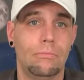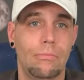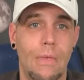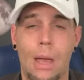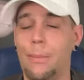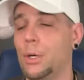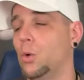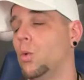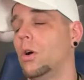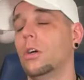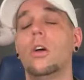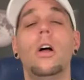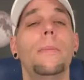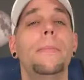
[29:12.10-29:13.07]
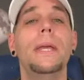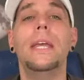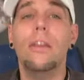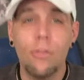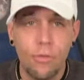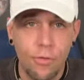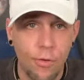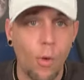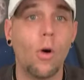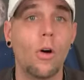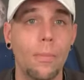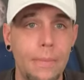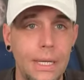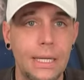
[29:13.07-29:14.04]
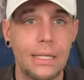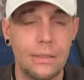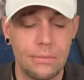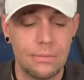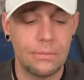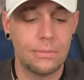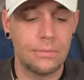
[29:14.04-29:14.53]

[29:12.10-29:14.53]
I'm going to work on me for me,